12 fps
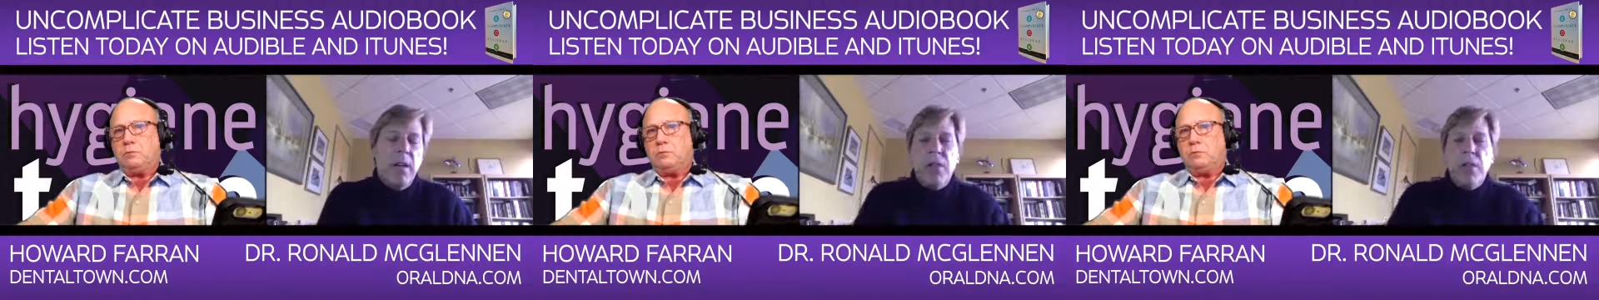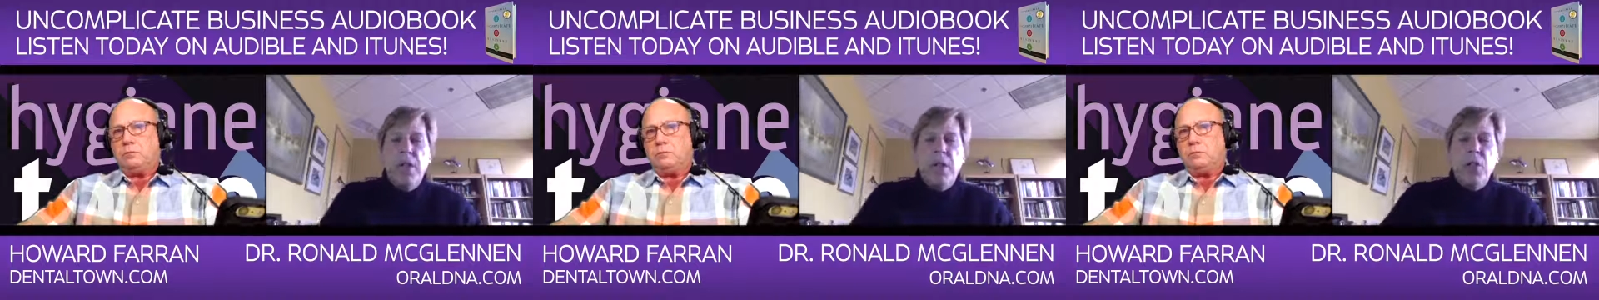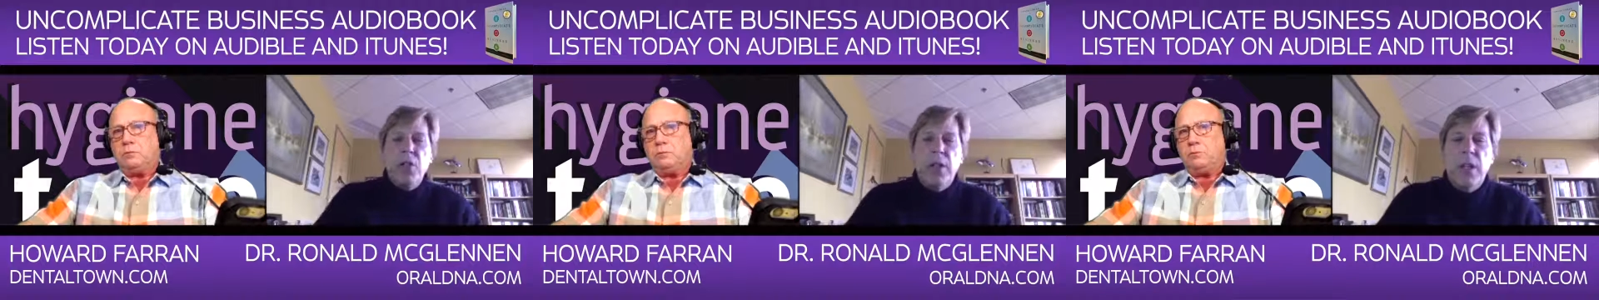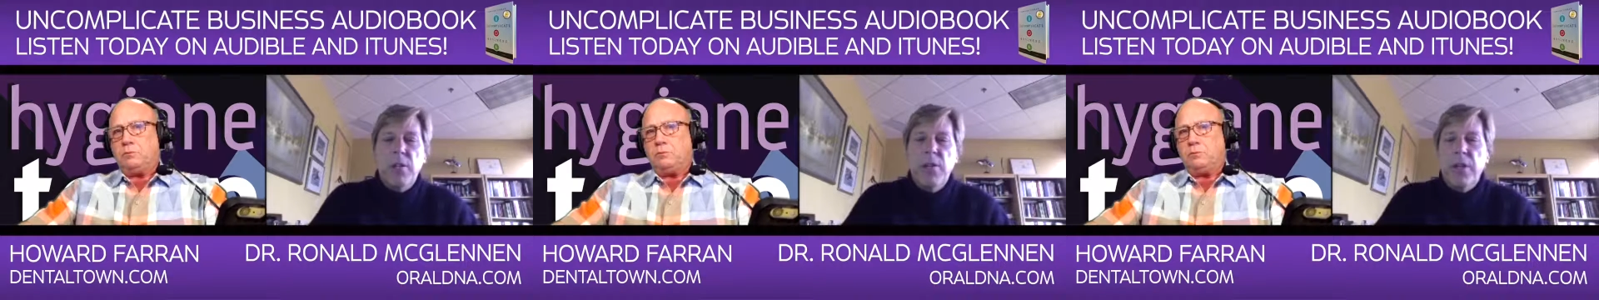
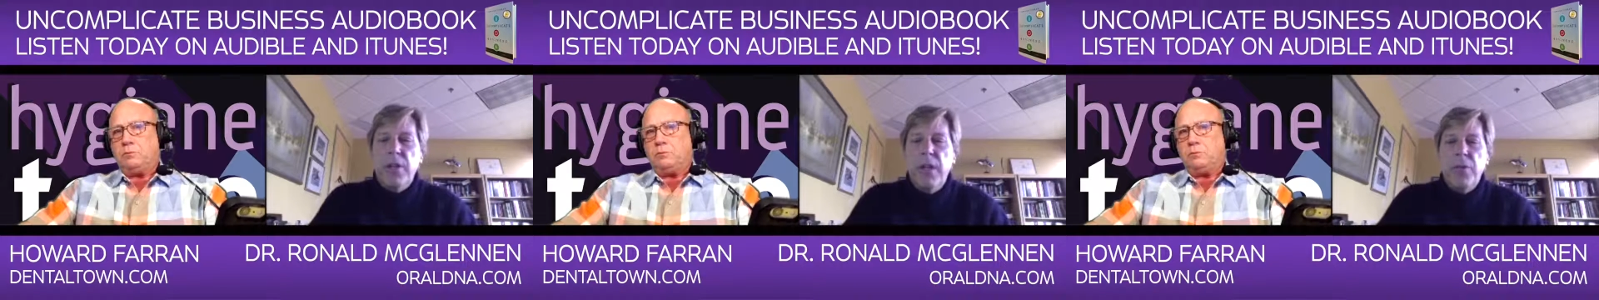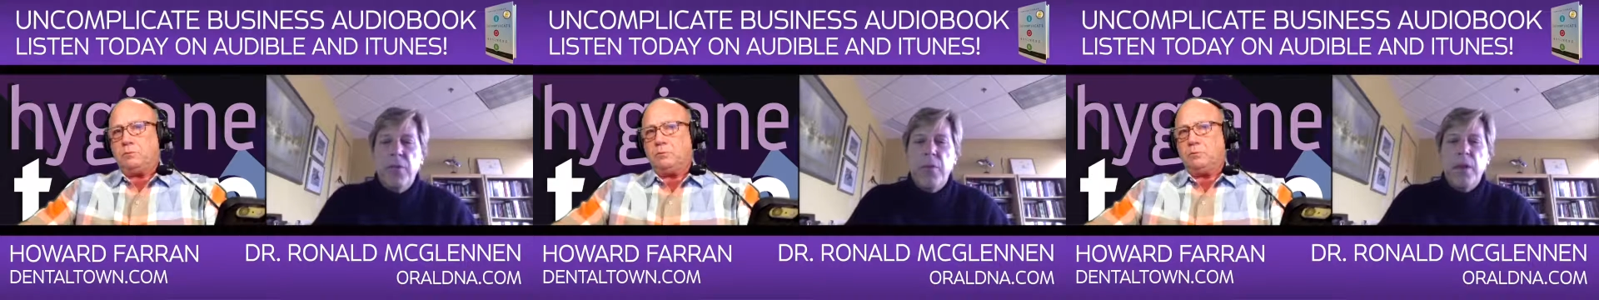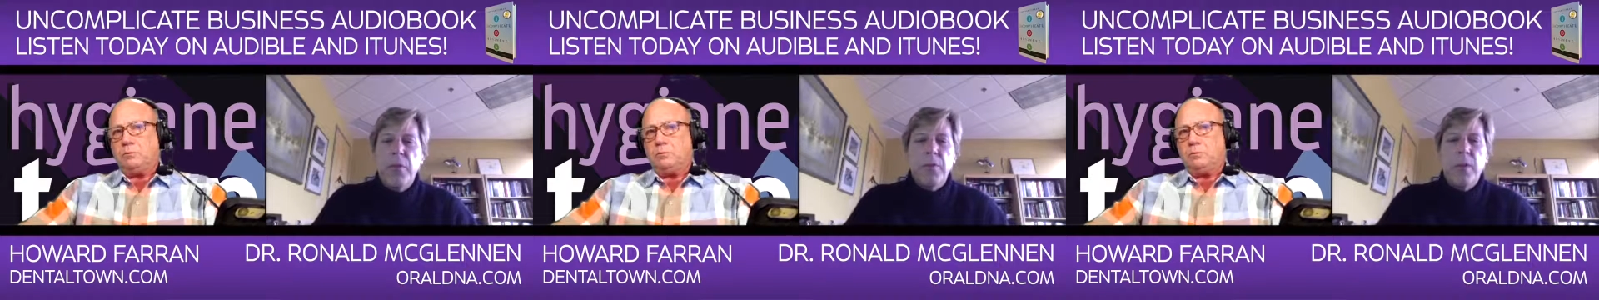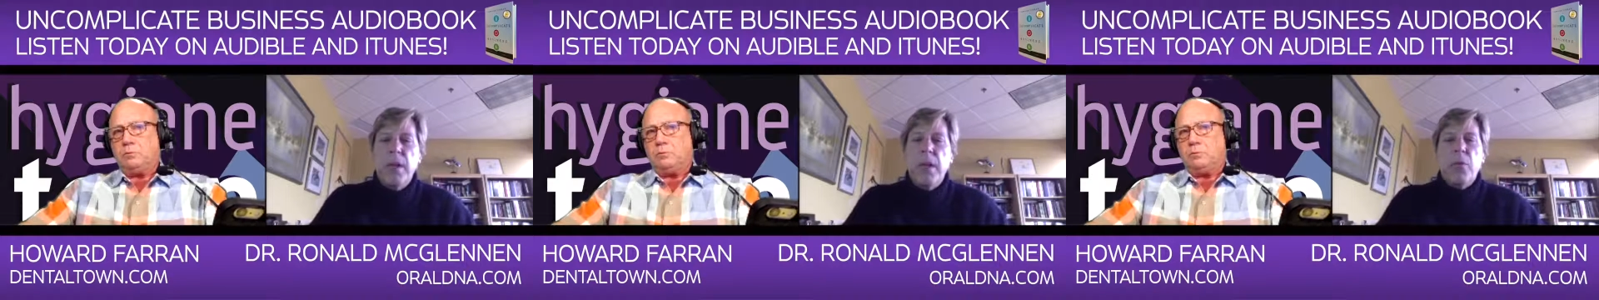Speaker 1: conversation. Everything from